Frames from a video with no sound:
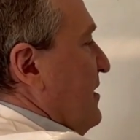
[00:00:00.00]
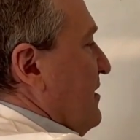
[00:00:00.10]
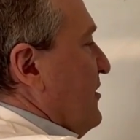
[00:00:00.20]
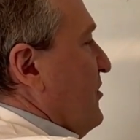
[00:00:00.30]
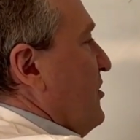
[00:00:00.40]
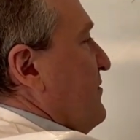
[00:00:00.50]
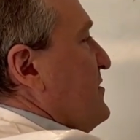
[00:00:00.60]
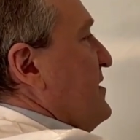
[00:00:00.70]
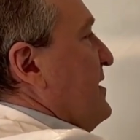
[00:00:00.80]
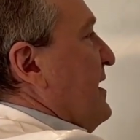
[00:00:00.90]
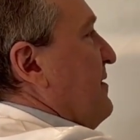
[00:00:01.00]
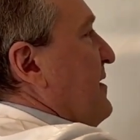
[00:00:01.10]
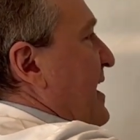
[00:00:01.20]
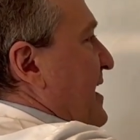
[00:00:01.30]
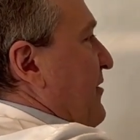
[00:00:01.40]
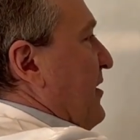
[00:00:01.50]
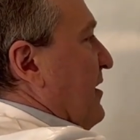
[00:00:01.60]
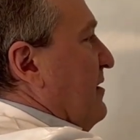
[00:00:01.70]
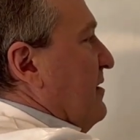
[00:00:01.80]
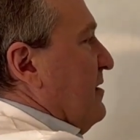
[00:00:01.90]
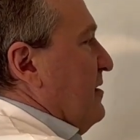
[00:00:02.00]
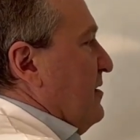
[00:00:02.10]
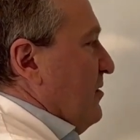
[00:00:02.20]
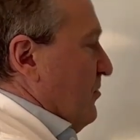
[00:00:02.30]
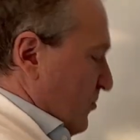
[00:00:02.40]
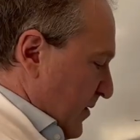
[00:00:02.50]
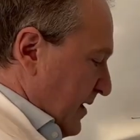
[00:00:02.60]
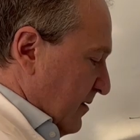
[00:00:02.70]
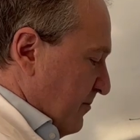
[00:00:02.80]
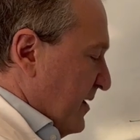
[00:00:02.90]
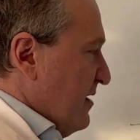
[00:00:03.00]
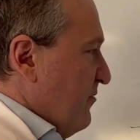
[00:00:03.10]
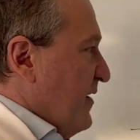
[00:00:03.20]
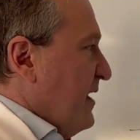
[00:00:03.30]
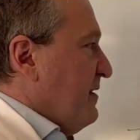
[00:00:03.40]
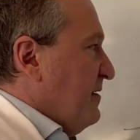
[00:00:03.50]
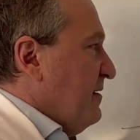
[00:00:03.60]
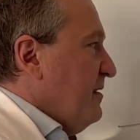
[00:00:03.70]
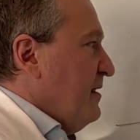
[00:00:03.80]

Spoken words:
the nerves in the area will be affected